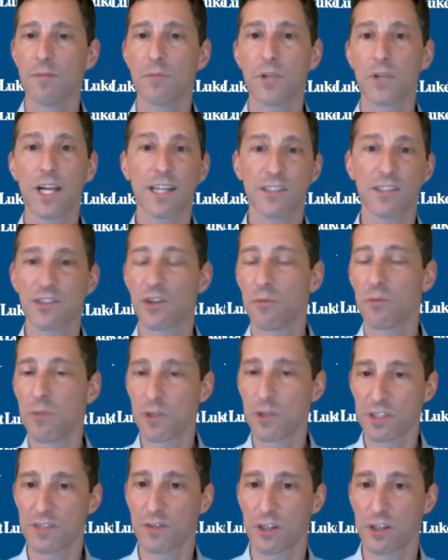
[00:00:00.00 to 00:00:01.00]
place. So
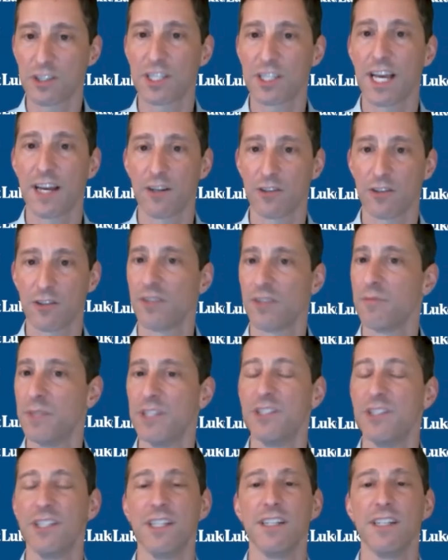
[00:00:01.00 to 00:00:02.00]
most of our scanners have
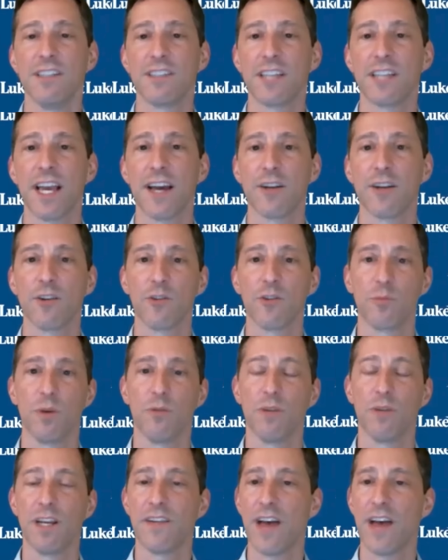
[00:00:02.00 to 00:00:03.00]
been GE scanners,
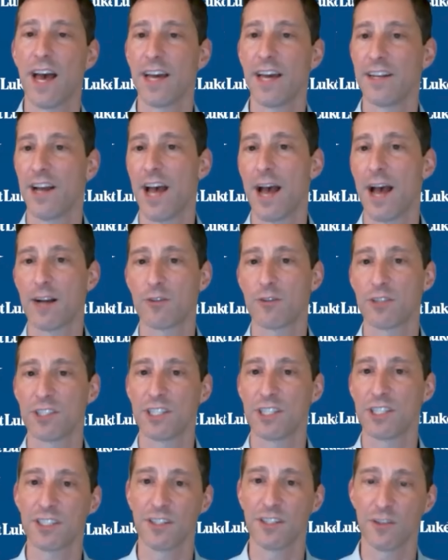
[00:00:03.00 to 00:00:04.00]
but we had
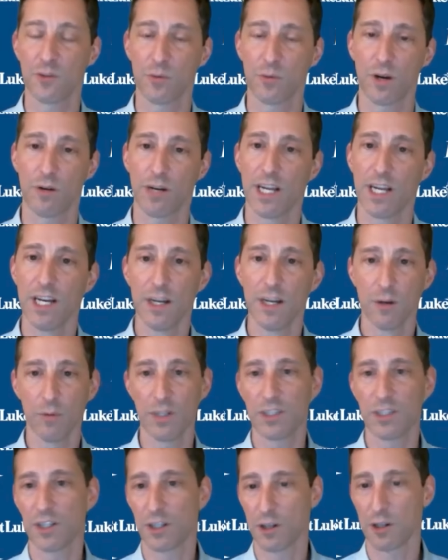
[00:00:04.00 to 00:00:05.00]
acquisitions where
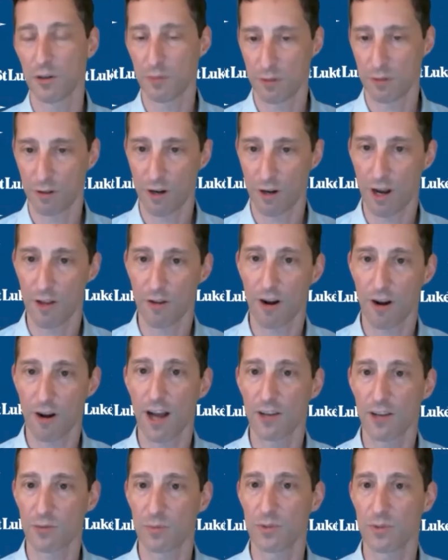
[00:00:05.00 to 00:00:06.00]
we took over other
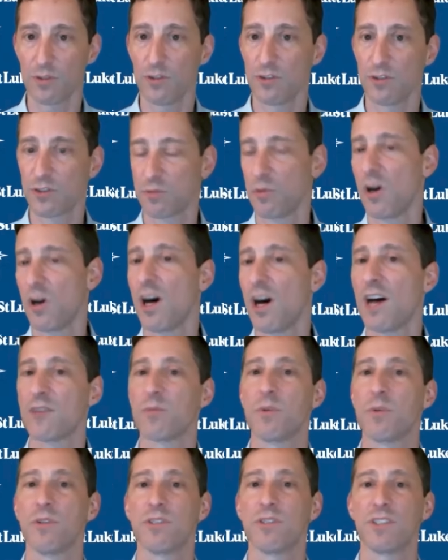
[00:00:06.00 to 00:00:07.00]
hospitals, small
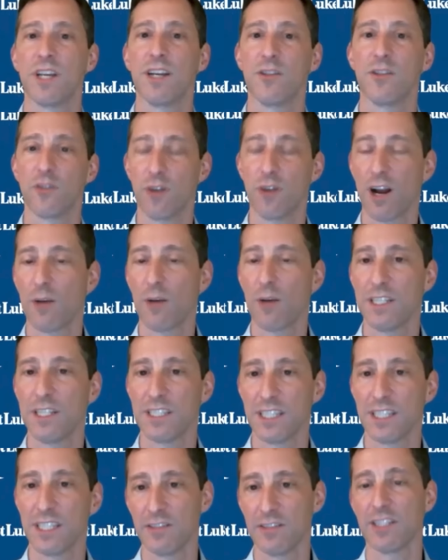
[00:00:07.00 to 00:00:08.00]
hospital sites or
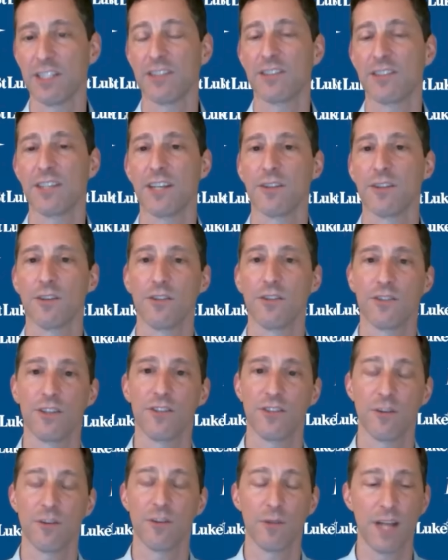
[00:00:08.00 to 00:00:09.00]
outpatient imaging centers.
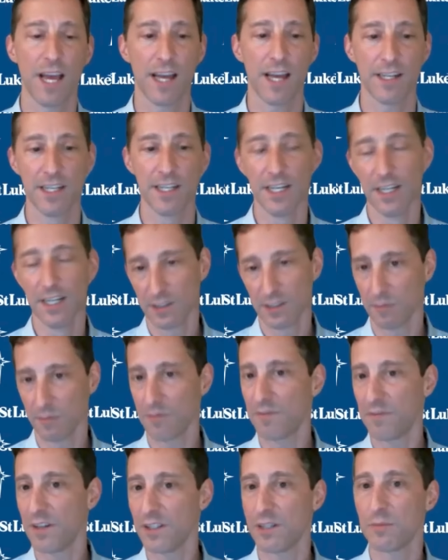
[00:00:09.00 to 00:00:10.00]
And so we had some
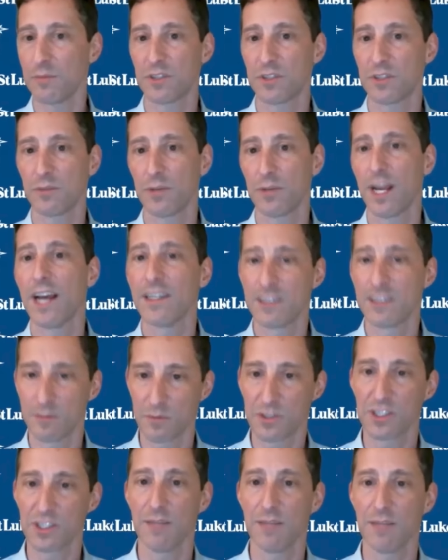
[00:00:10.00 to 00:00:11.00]
Philips and we had
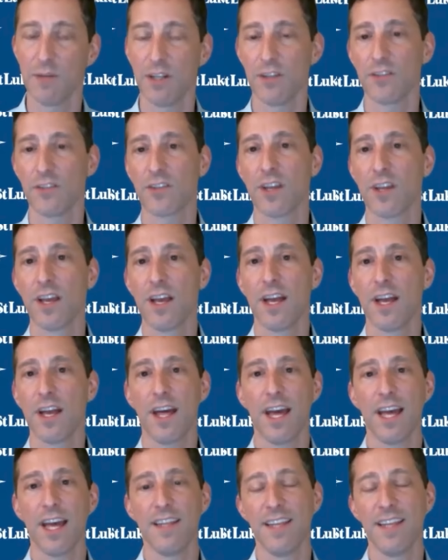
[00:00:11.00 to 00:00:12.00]
some Siemens.
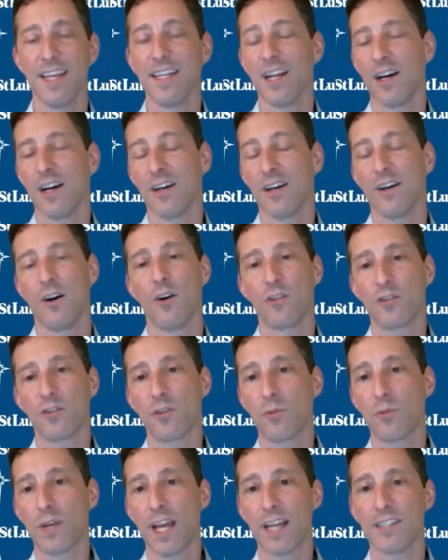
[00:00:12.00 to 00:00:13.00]
And then
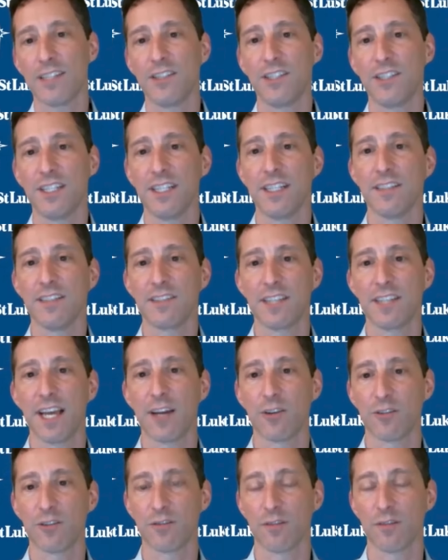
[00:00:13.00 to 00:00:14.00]
also we had GE
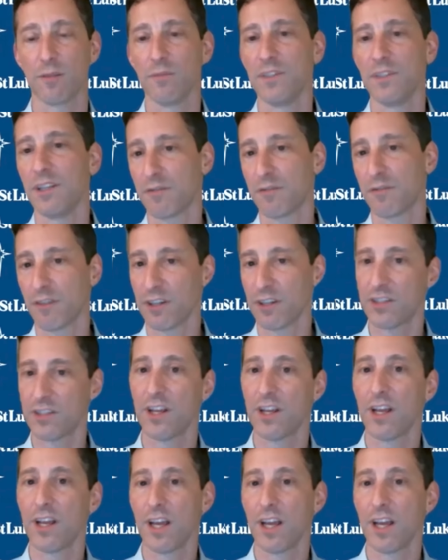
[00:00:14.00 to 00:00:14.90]
scanners from different